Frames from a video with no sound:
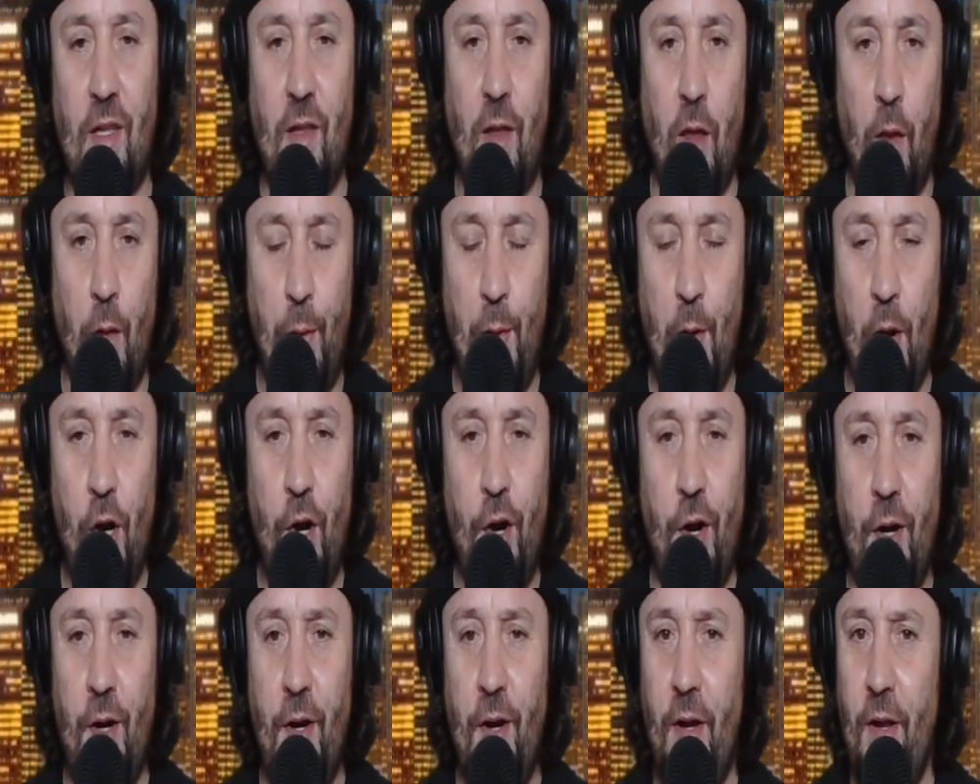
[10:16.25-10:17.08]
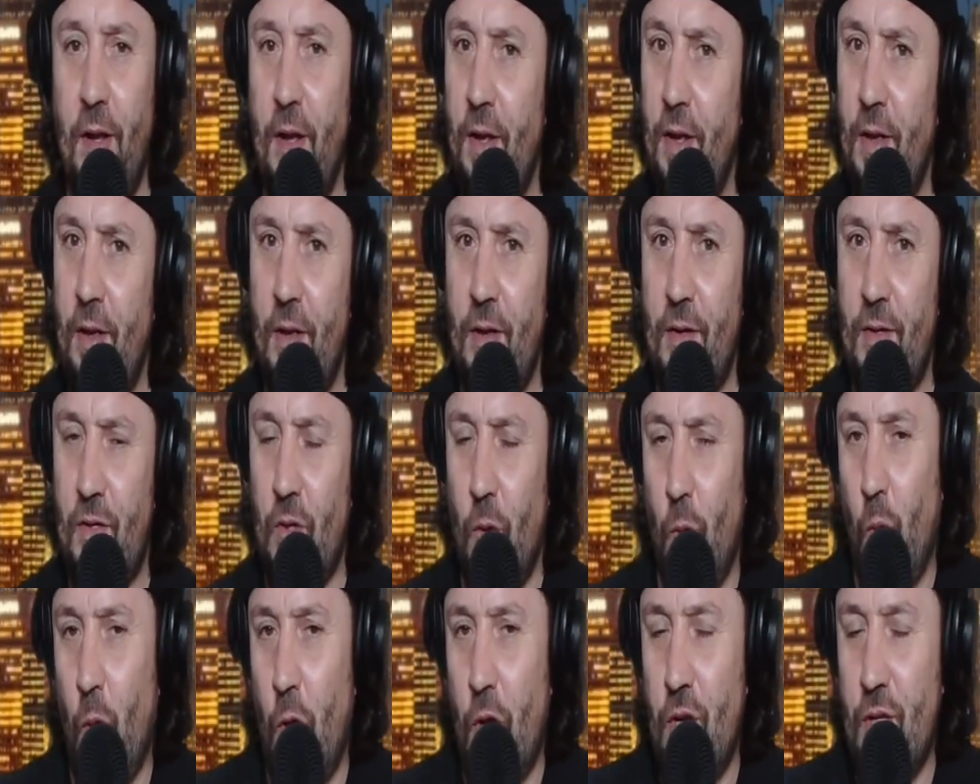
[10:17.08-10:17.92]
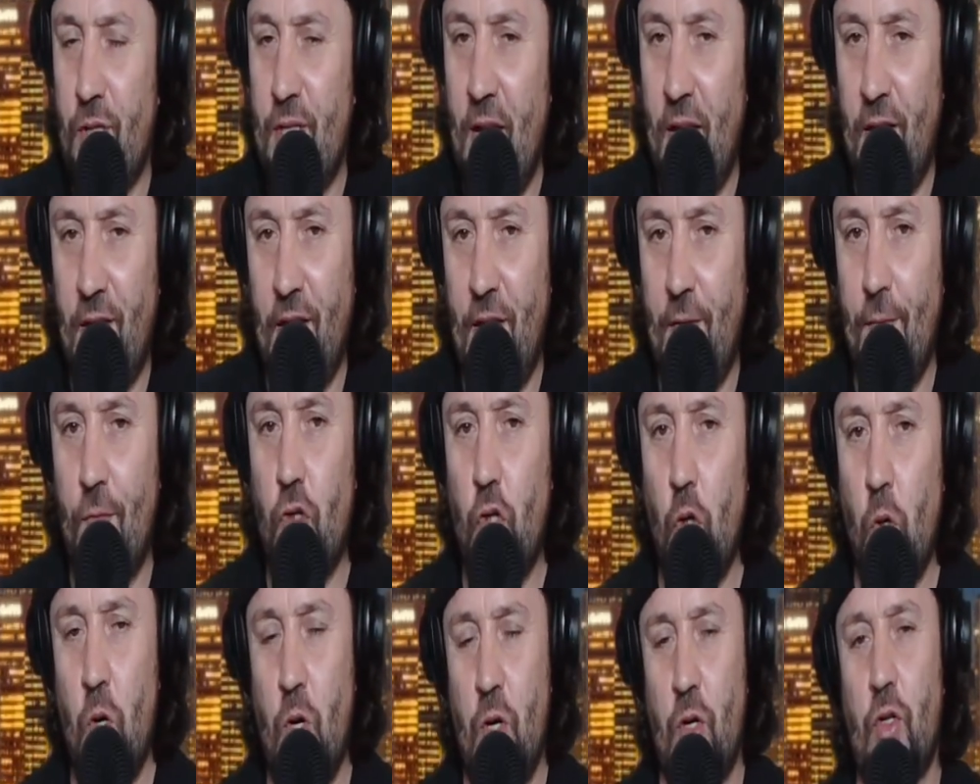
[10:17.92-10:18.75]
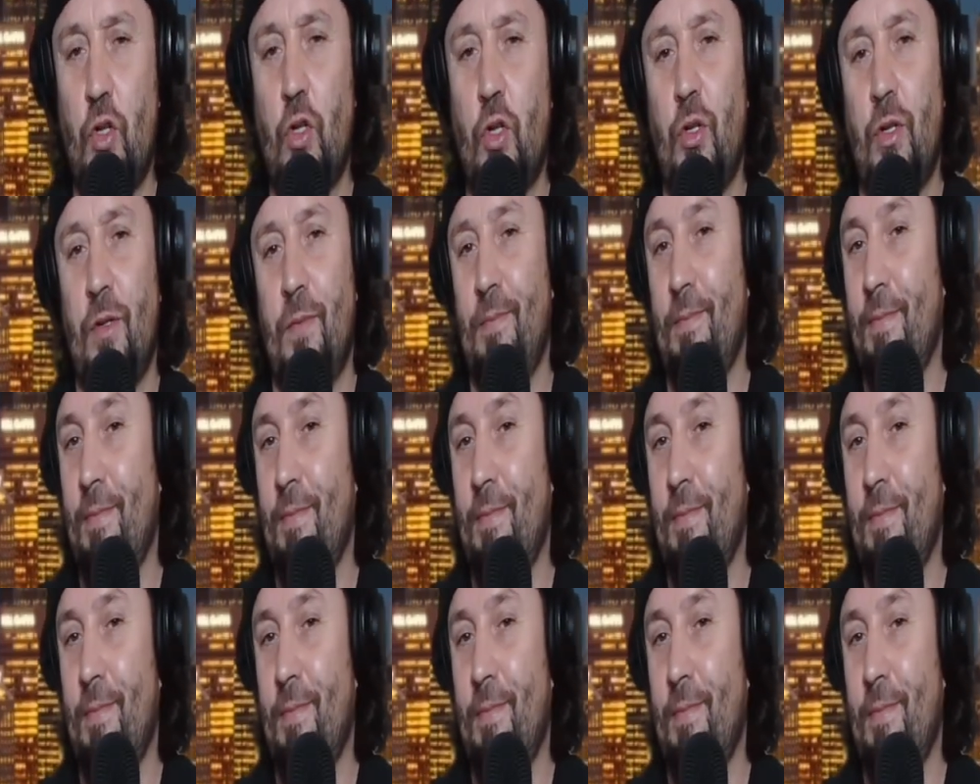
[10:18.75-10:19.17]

III. So where does that leave George?